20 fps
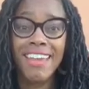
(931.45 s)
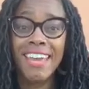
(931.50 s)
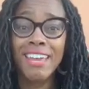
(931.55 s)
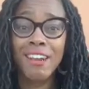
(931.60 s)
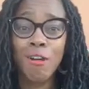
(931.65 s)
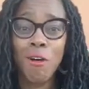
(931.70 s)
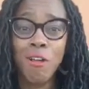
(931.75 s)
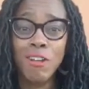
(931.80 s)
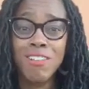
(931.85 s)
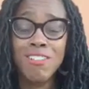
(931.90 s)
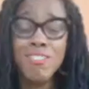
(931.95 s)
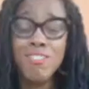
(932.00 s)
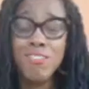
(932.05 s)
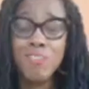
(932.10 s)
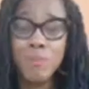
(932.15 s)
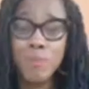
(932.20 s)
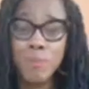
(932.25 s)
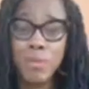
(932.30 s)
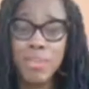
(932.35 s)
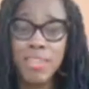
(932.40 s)
And all it's
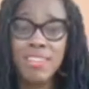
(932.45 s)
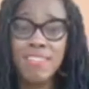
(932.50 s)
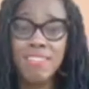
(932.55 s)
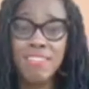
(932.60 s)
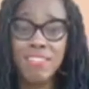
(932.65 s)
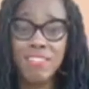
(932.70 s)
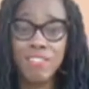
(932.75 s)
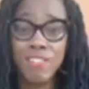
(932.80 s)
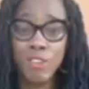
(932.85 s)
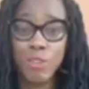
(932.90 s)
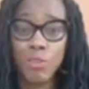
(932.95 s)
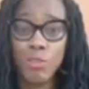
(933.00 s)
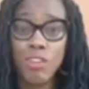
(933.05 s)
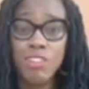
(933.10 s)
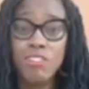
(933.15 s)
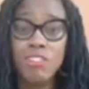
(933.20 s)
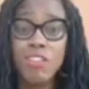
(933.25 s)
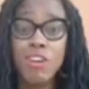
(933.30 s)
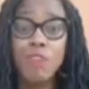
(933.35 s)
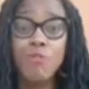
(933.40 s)
going to be is a
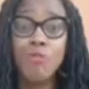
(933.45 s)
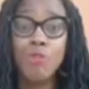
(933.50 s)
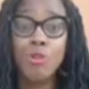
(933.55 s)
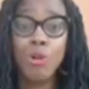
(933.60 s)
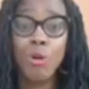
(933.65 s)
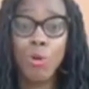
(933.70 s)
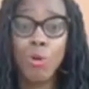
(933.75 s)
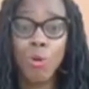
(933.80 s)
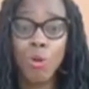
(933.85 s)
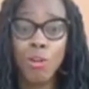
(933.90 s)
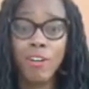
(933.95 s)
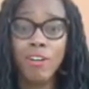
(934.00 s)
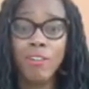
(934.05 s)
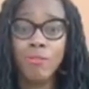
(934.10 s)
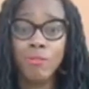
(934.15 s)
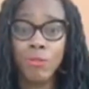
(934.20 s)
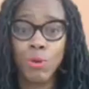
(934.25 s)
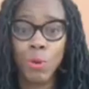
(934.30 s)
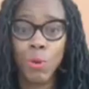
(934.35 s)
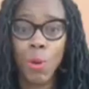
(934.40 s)
series of recorded
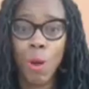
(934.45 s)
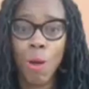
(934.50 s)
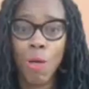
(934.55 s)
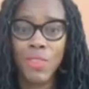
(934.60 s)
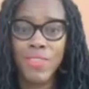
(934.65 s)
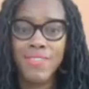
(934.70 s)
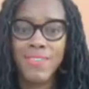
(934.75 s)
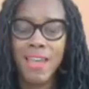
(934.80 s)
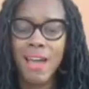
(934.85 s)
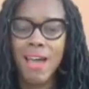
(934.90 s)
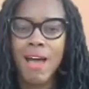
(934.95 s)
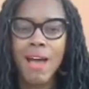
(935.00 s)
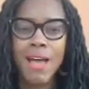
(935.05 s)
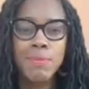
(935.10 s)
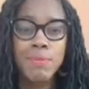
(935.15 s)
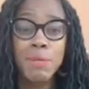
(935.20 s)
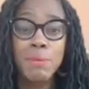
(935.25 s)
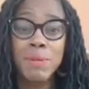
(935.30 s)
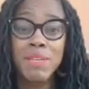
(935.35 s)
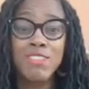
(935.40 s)
phone calls.
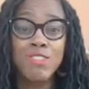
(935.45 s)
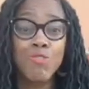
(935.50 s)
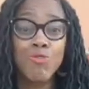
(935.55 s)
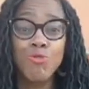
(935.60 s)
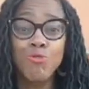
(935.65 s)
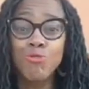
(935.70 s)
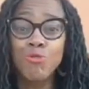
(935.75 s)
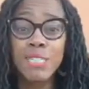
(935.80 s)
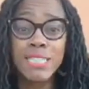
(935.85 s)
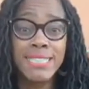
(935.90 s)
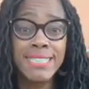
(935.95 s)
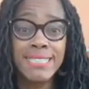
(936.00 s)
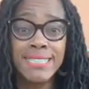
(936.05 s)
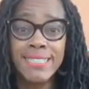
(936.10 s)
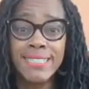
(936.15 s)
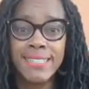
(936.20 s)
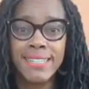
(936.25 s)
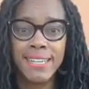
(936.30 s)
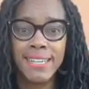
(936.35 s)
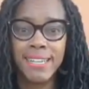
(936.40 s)
I'm going to make this really
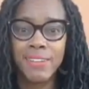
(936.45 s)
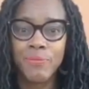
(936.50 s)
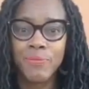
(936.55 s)
easy.